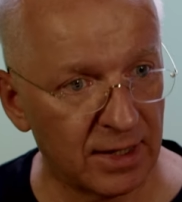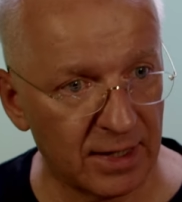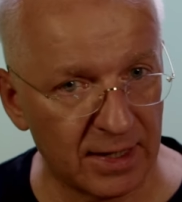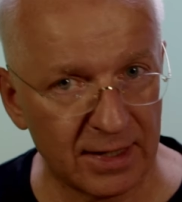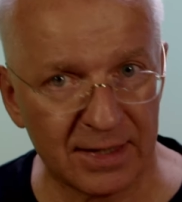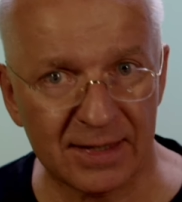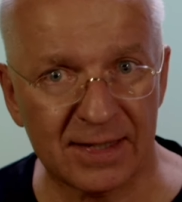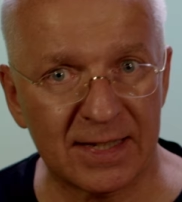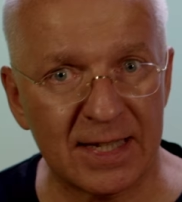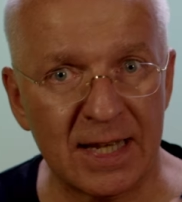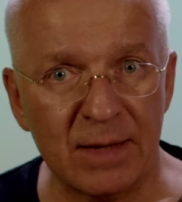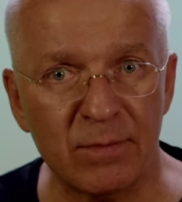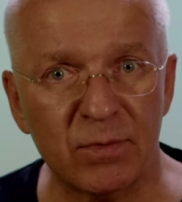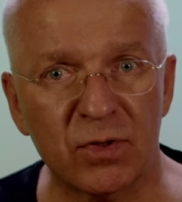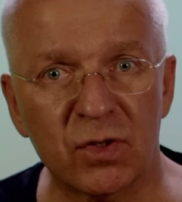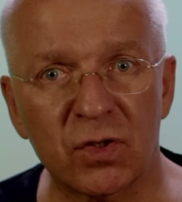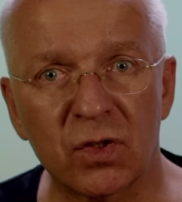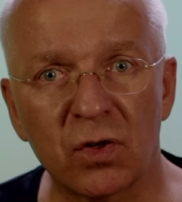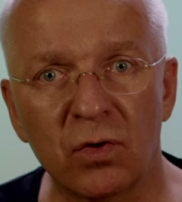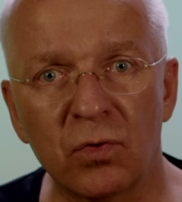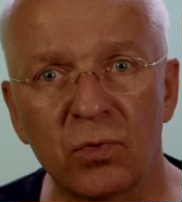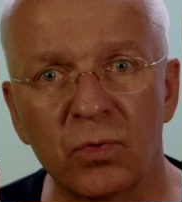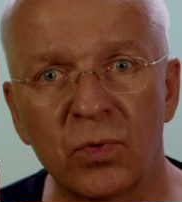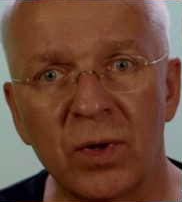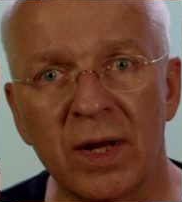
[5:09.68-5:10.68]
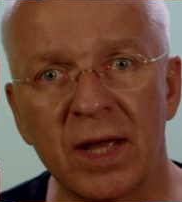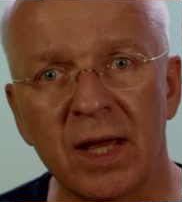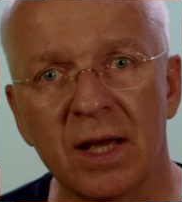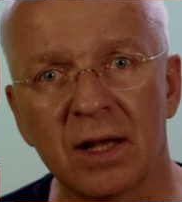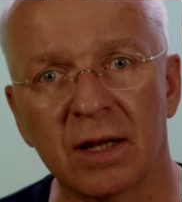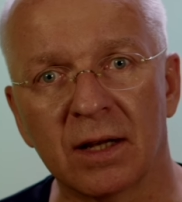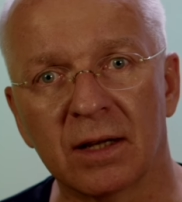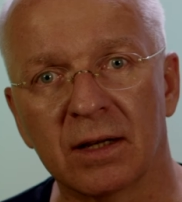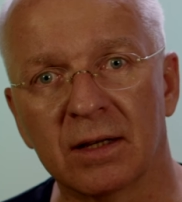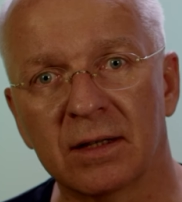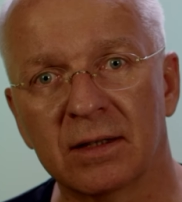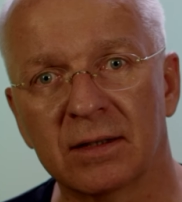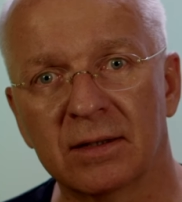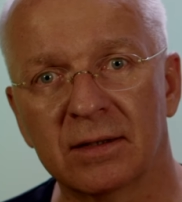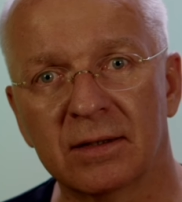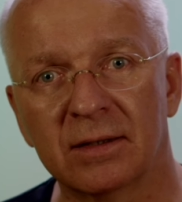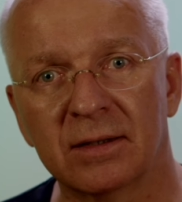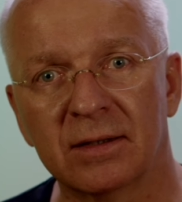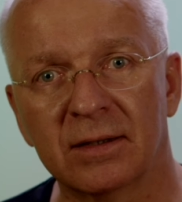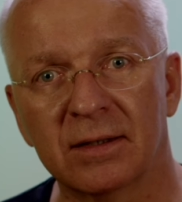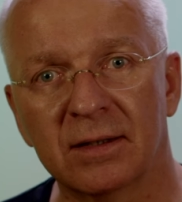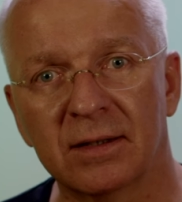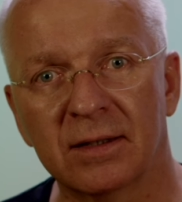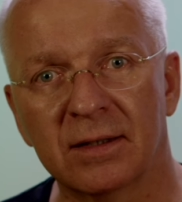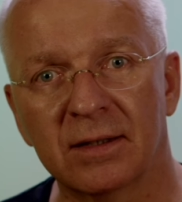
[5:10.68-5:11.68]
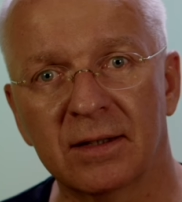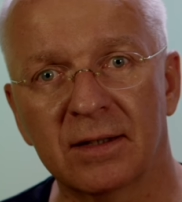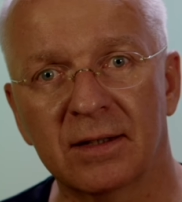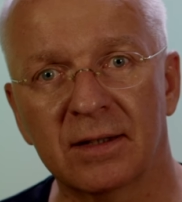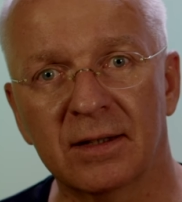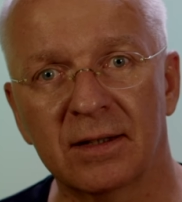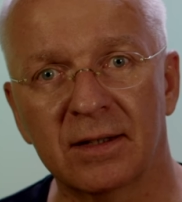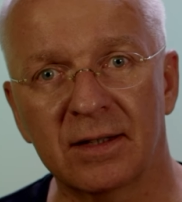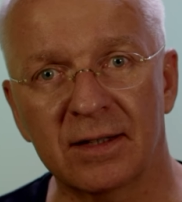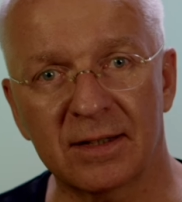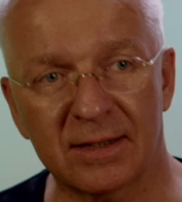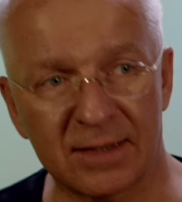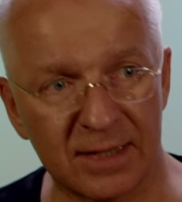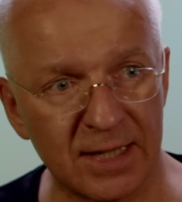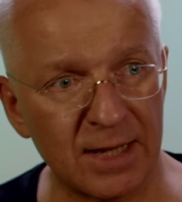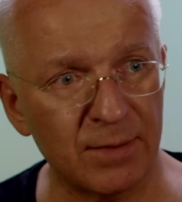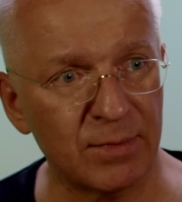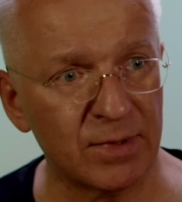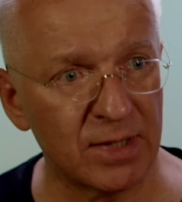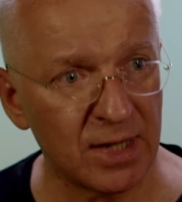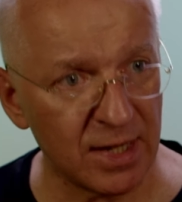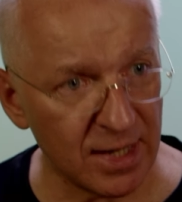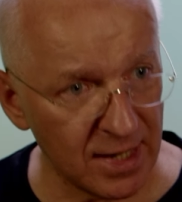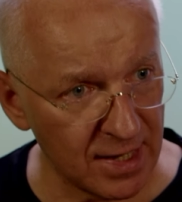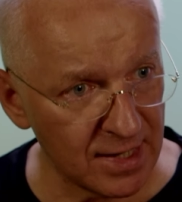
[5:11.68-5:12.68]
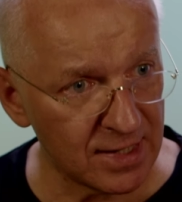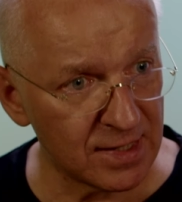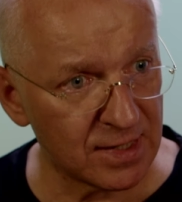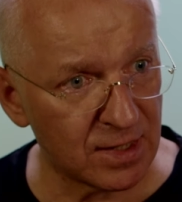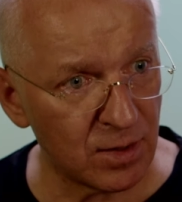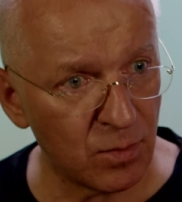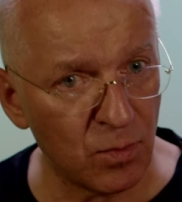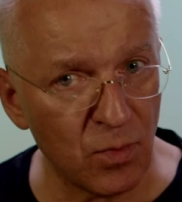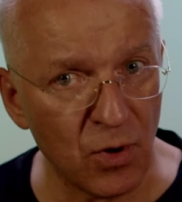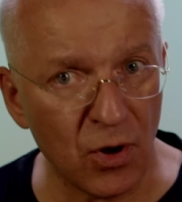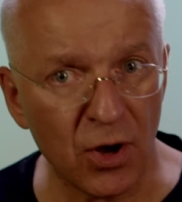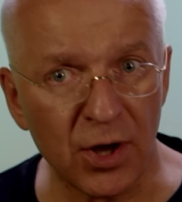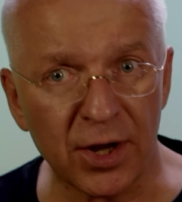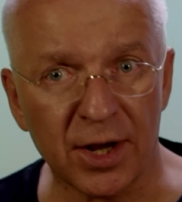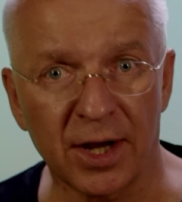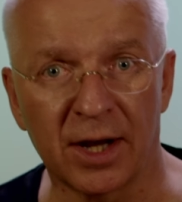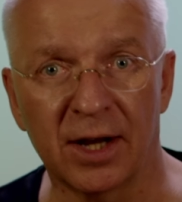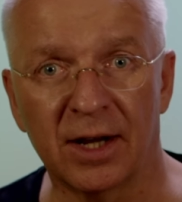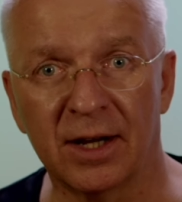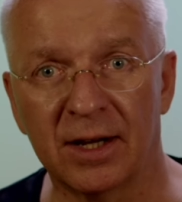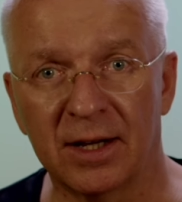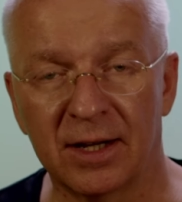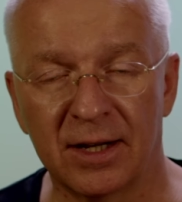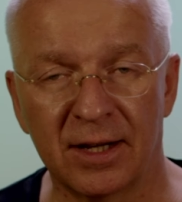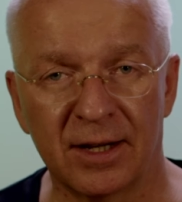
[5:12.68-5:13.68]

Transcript: It seems so real. It seems he is the murderer.